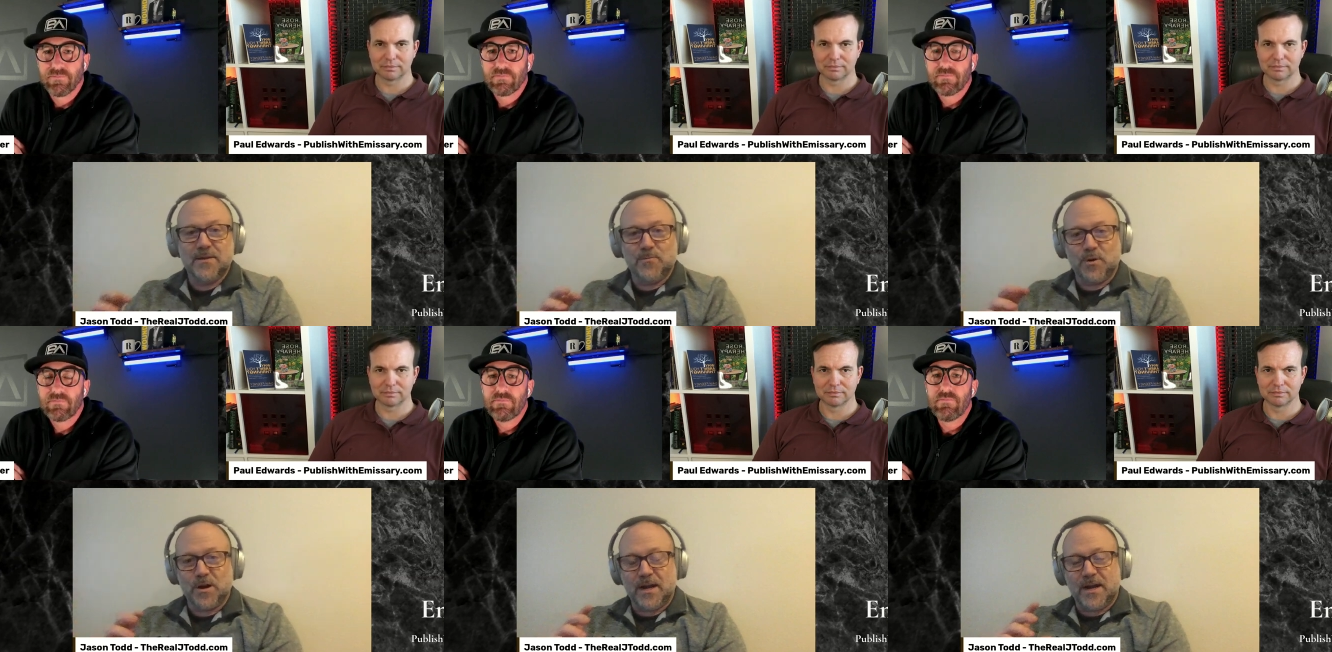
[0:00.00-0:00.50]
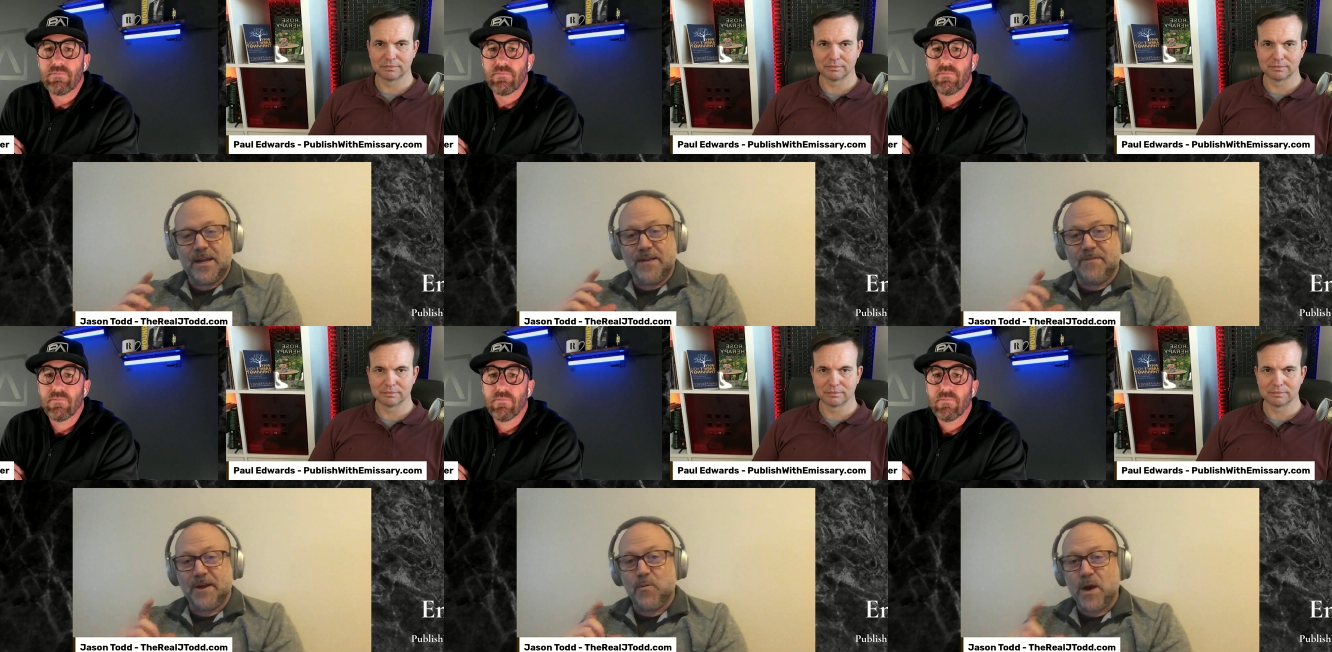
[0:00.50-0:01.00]
Speaker 1: work on
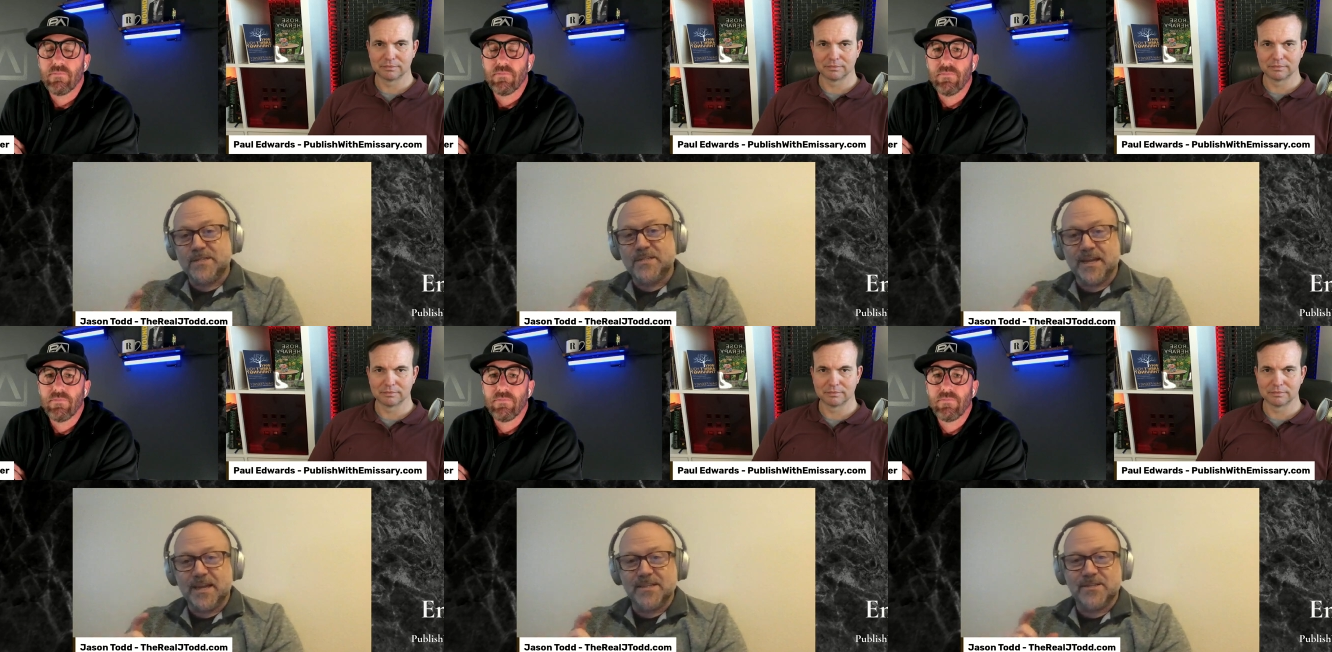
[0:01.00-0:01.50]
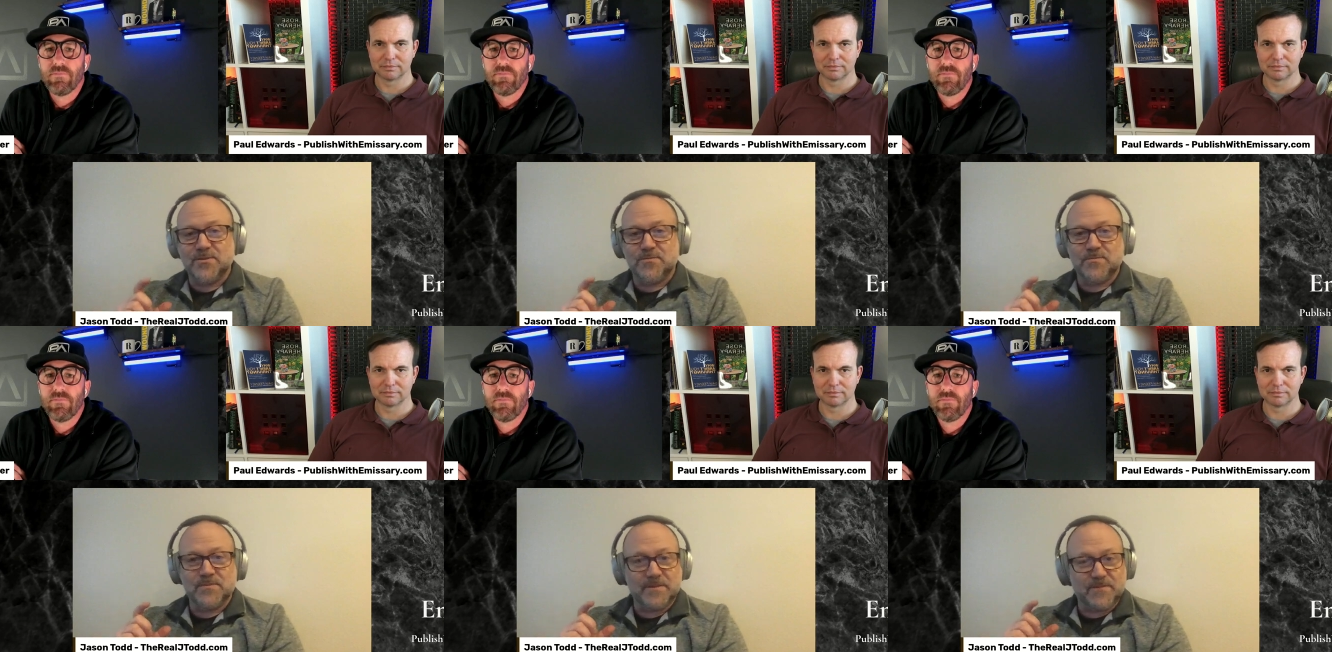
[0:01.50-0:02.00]
if i want to get
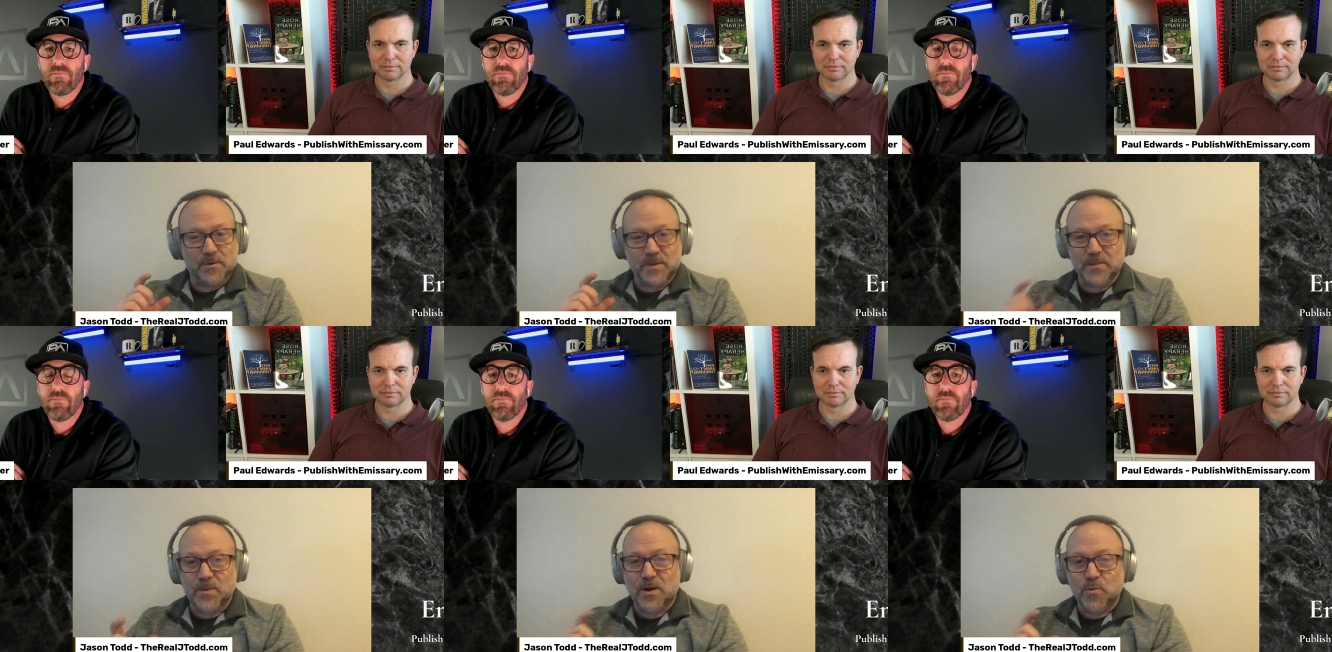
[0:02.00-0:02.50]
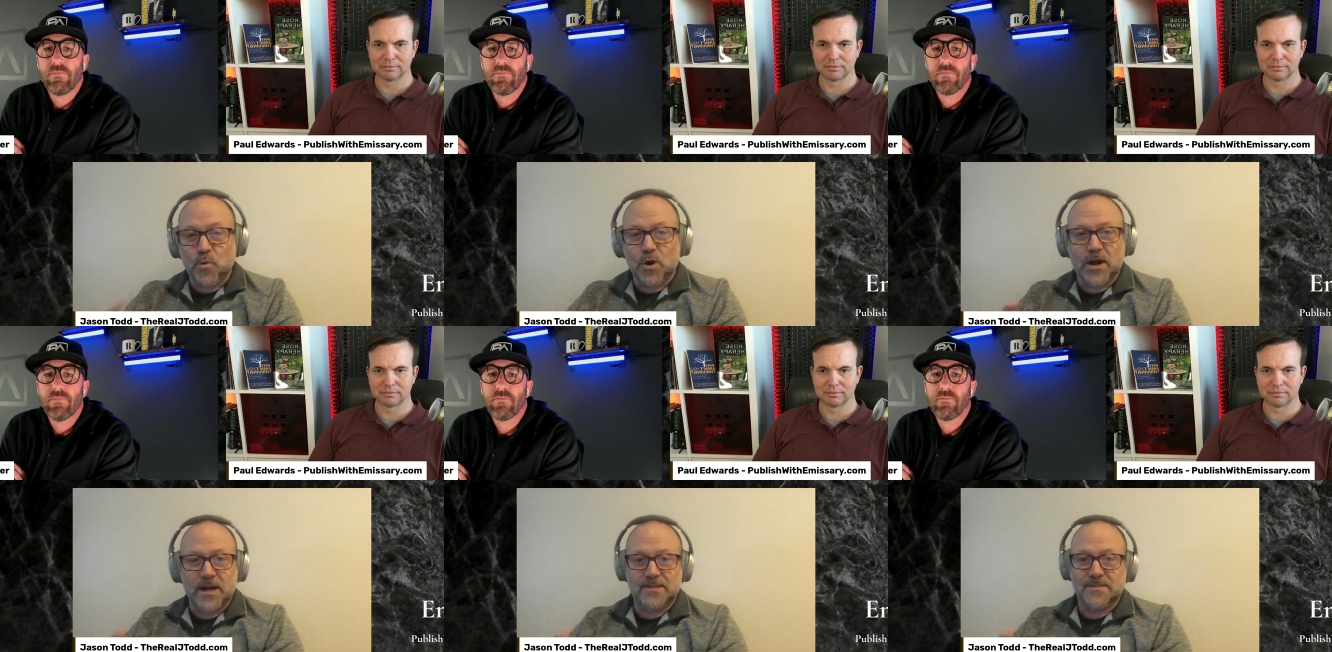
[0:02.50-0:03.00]
to if i really want to
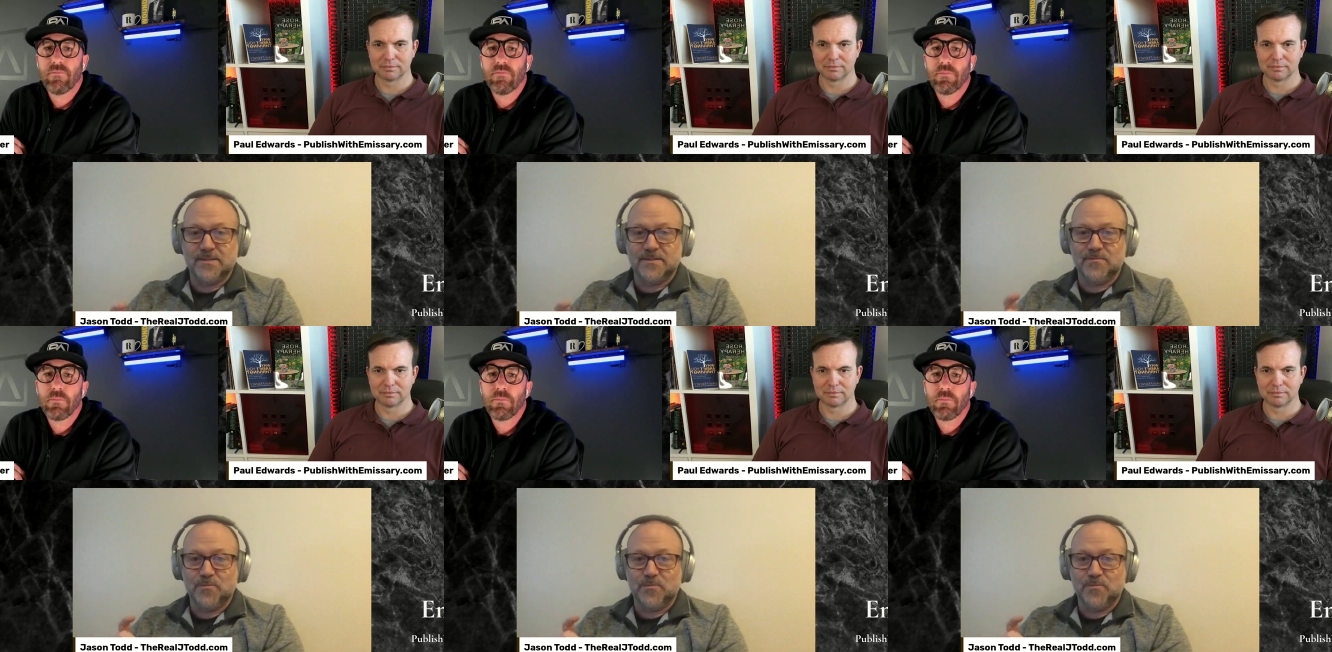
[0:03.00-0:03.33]
work on